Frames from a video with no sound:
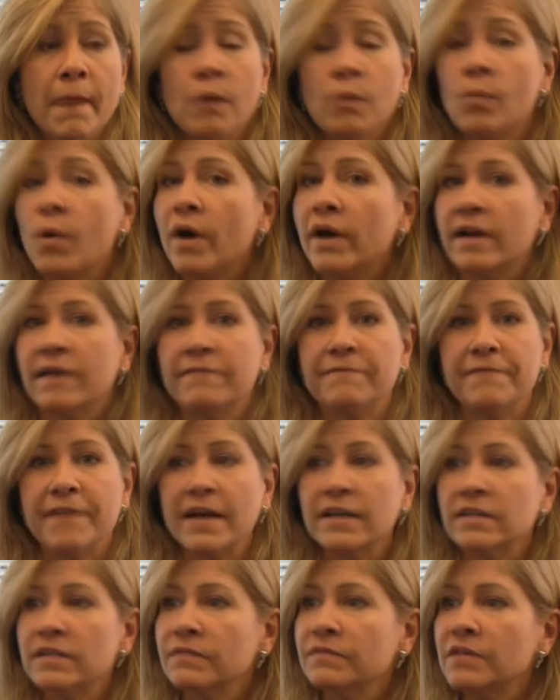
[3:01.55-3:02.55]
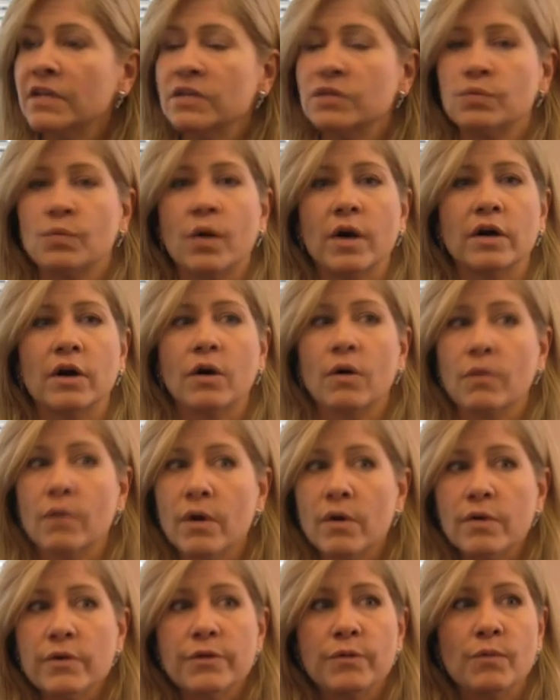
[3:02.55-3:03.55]
what effectiveness, what
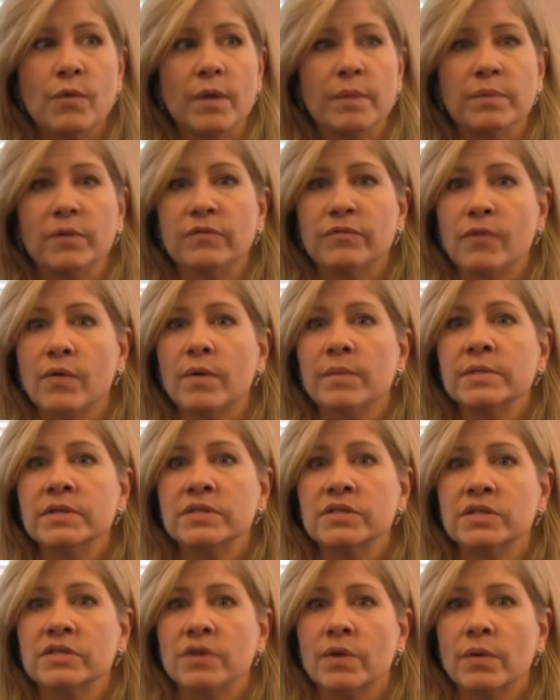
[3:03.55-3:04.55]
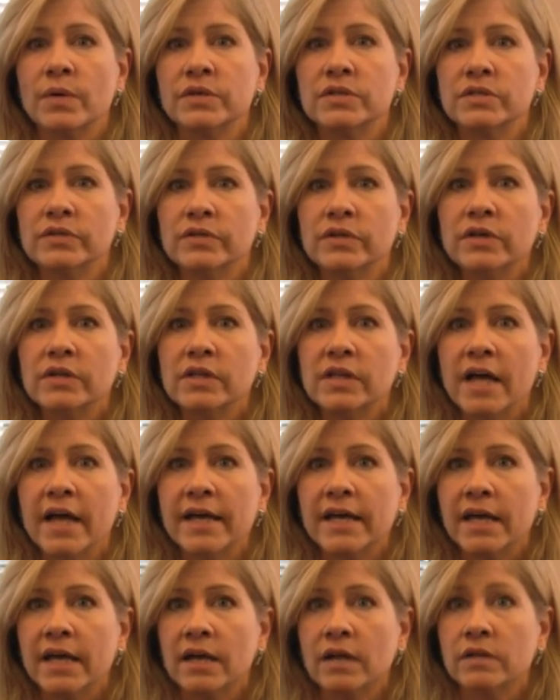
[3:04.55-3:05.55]
growth, what performance is going to look
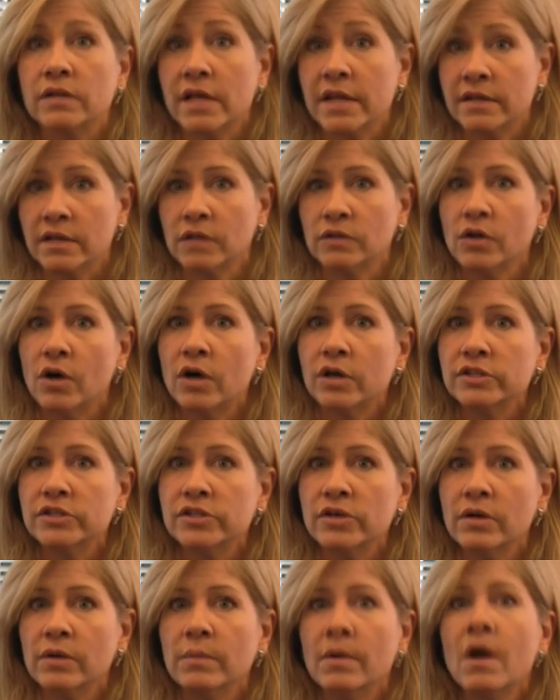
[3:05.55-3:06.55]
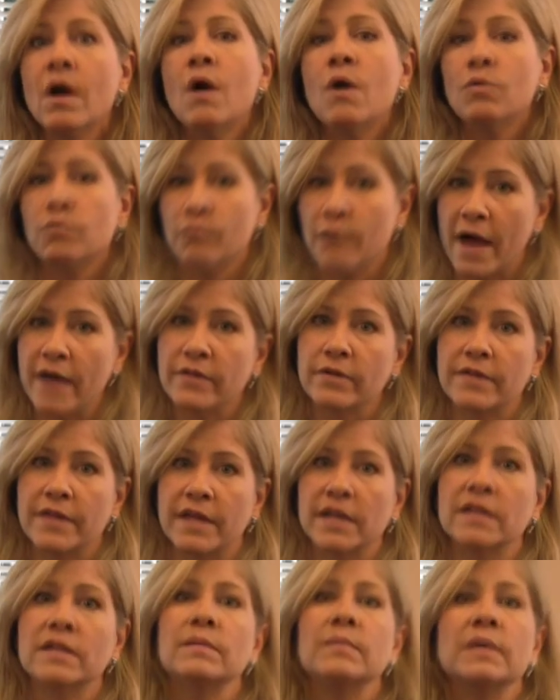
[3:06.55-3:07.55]
like in the long term rather
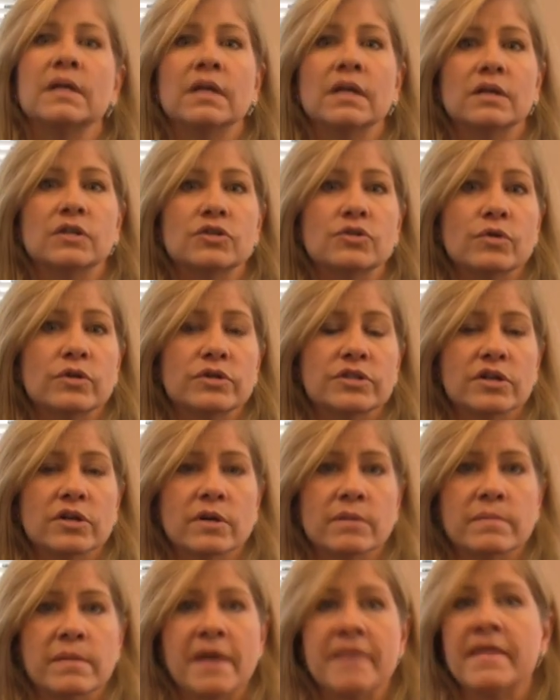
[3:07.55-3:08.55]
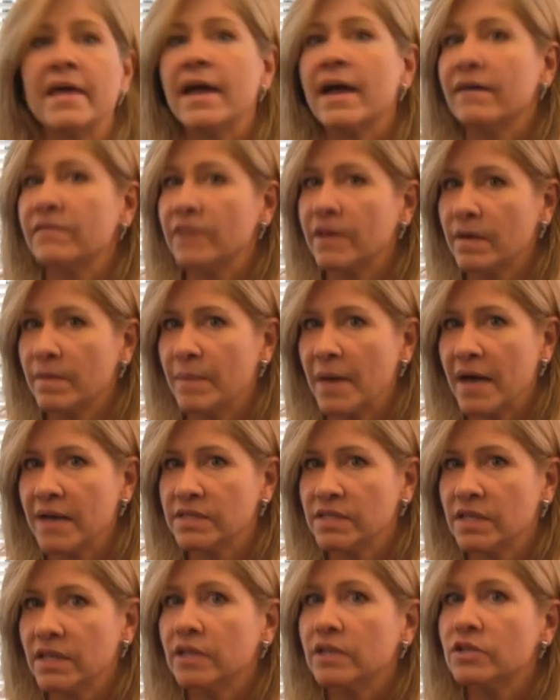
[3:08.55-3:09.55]
than in the immediate short term, and they have the
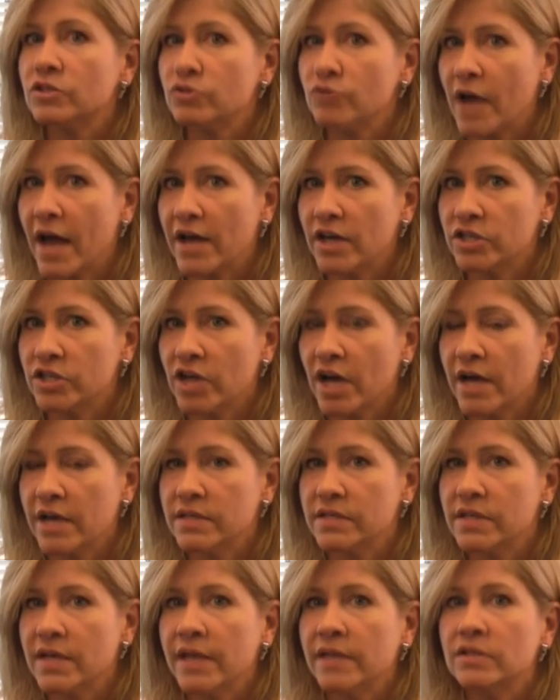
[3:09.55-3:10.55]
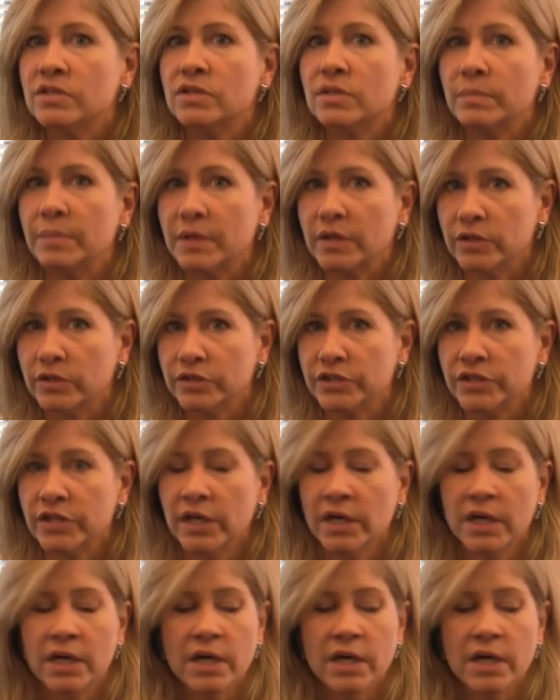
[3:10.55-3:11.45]
capacity to strategize and to build